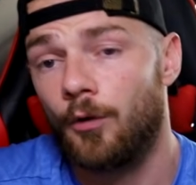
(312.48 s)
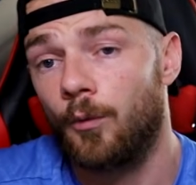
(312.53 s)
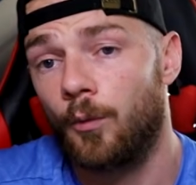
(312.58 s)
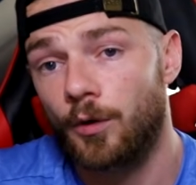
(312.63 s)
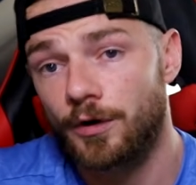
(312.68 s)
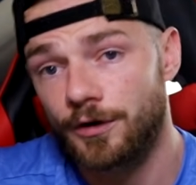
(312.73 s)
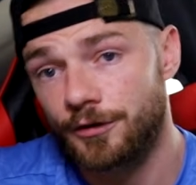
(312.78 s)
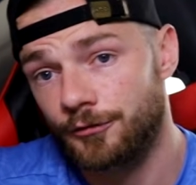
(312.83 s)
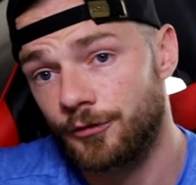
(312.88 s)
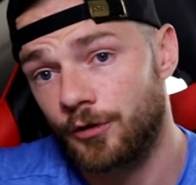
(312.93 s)

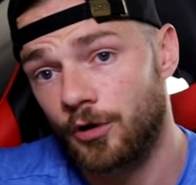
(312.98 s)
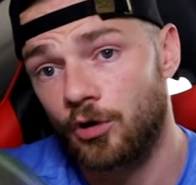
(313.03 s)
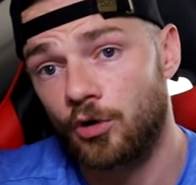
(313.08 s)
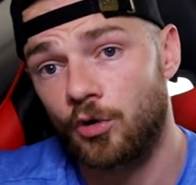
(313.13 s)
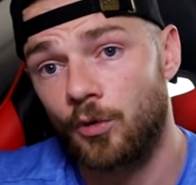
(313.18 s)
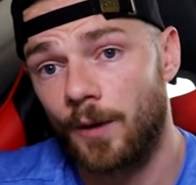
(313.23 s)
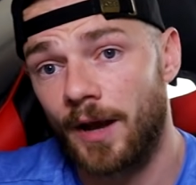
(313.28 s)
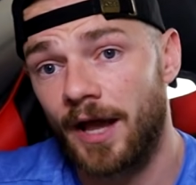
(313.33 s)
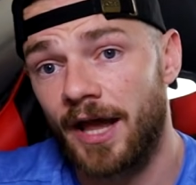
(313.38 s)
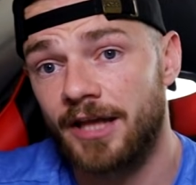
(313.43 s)
one of us can
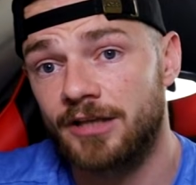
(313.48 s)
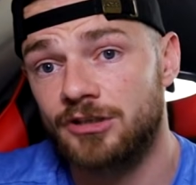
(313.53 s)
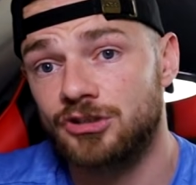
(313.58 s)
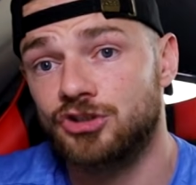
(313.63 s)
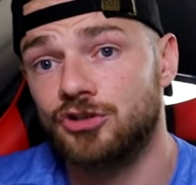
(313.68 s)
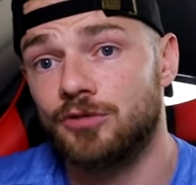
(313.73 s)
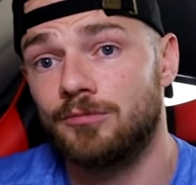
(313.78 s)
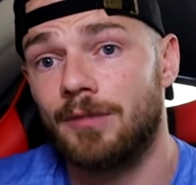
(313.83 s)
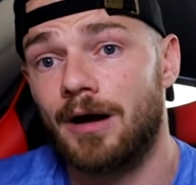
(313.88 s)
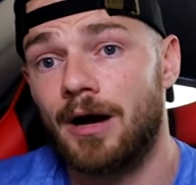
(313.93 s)
go ahead and
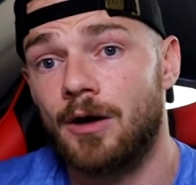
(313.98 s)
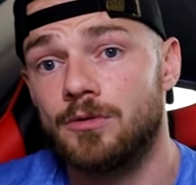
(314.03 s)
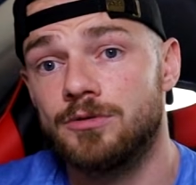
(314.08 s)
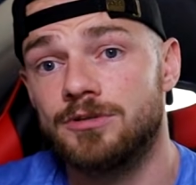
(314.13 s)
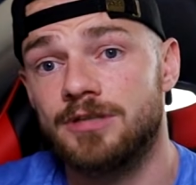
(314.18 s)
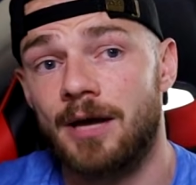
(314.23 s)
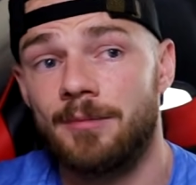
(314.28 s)
jump out.